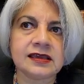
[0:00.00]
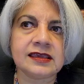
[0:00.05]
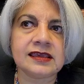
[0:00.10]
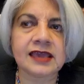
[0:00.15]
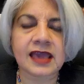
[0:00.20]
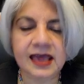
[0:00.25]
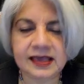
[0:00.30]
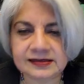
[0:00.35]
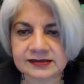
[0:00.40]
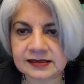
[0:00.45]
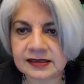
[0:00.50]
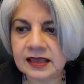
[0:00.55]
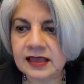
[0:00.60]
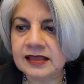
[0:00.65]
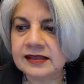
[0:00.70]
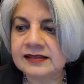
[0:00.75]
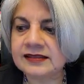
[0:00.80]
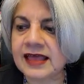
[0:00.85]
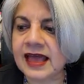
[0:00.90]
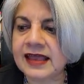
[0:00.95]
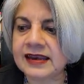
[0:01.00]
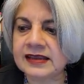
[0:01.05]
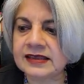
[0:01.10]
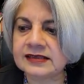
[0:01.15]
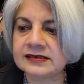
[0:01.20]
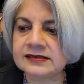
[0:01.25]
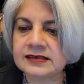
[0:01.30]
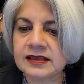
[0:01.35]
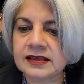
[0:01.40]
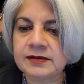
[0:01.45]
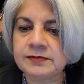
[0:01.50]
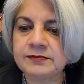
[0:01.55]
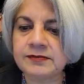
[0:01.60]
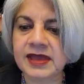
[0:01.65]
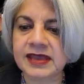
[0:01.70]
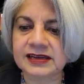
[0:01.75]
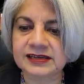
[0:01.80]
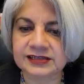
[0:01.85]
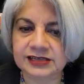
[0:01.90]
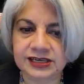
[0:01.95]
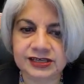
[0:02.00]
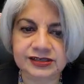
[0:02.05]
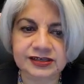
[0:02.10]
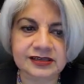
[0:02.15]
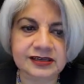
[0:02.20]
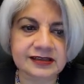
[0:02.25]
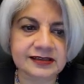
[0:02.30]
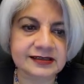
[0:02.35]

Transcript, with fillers: yes, that is meditation